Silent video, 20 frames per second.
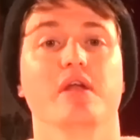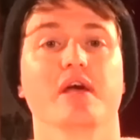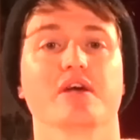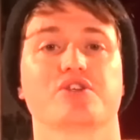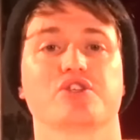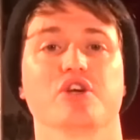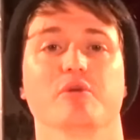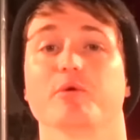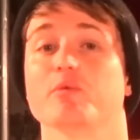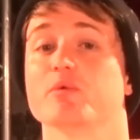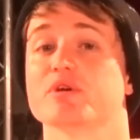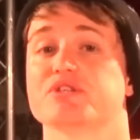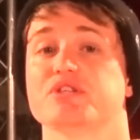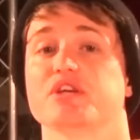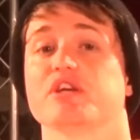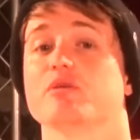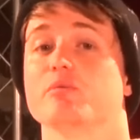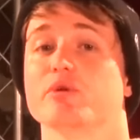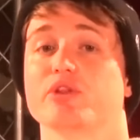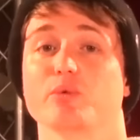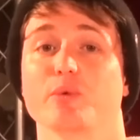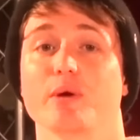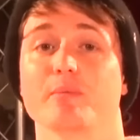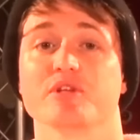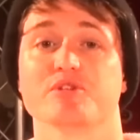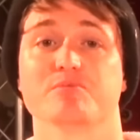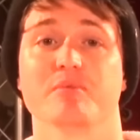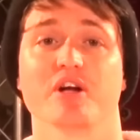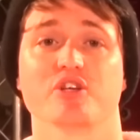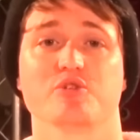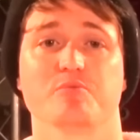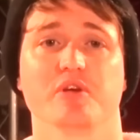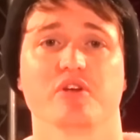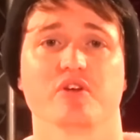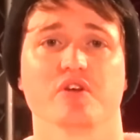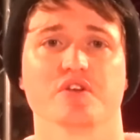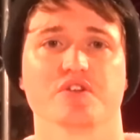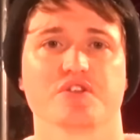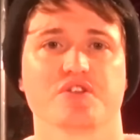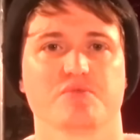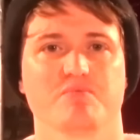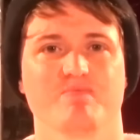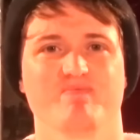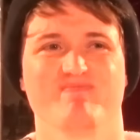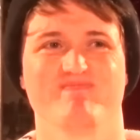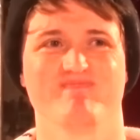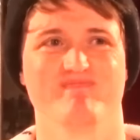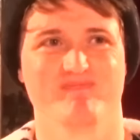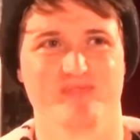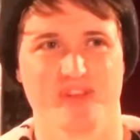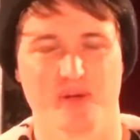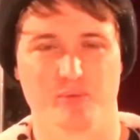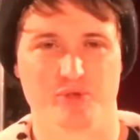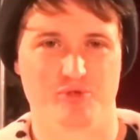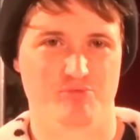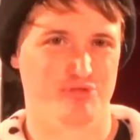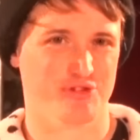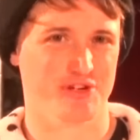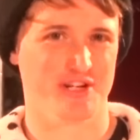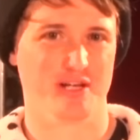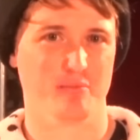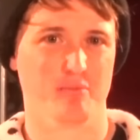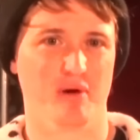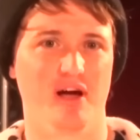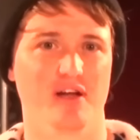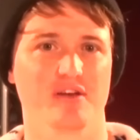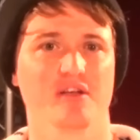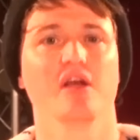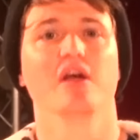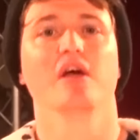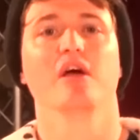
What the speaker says: Next up, and we're sticking with the women's match because it was really bad.